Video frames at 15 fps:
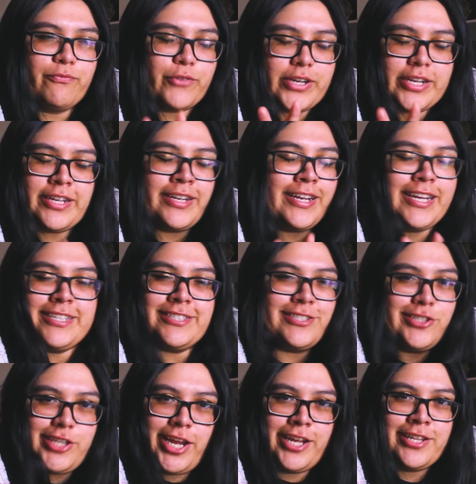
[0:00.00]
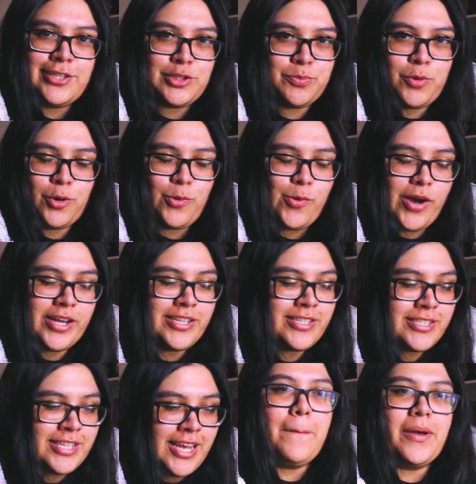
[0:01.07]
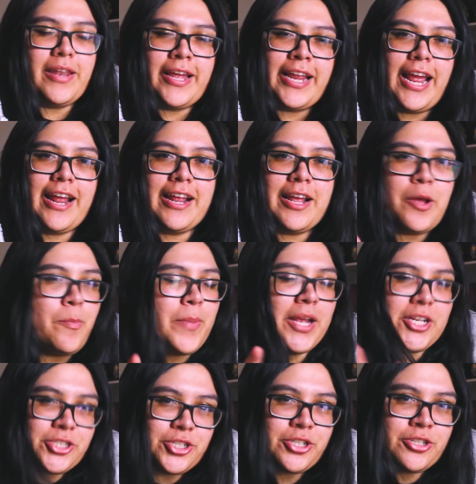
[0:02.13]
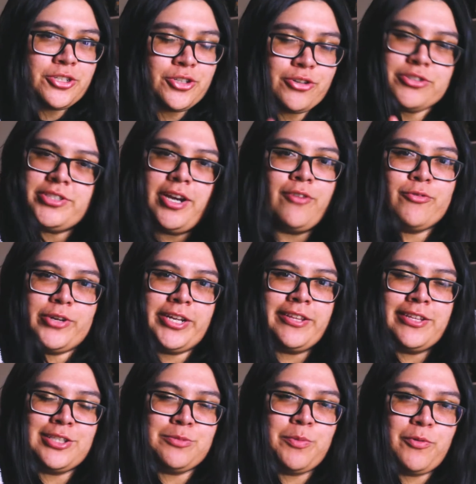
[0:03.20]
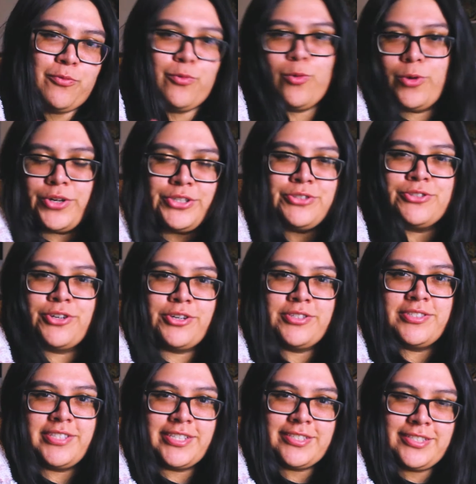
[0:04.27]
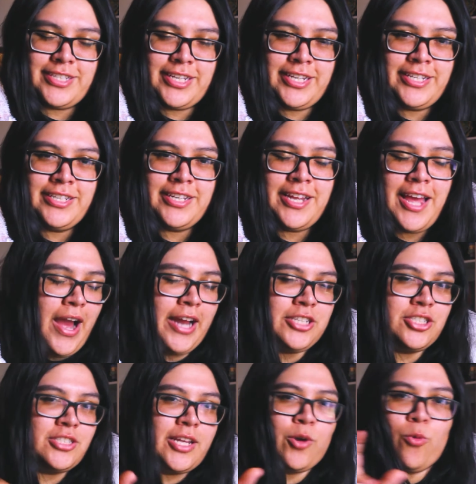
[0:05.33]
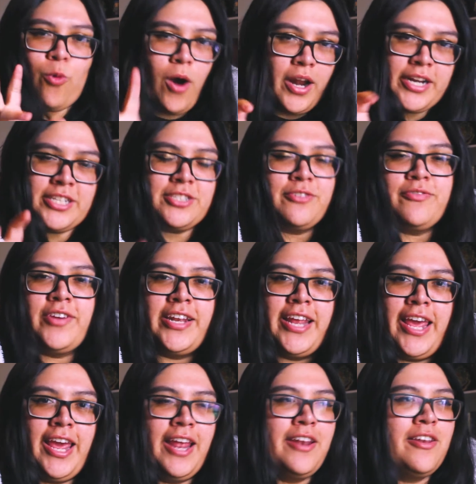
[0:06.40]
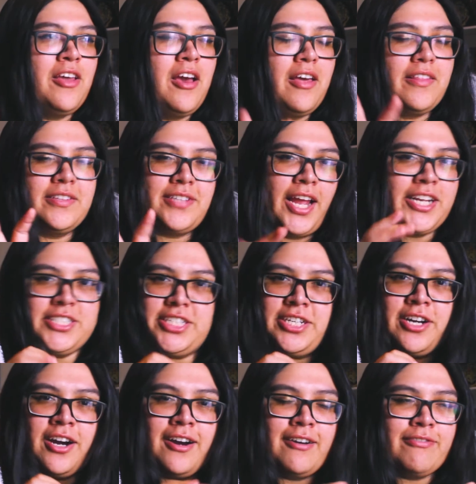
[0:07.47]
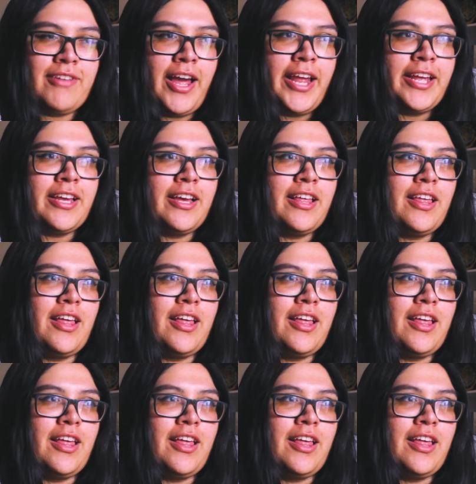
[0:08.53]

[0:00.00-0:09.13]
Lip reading: freaking insane this book was. But like, picture yourself reading this before you turn 16 and just like wanting to fit in. This idea of like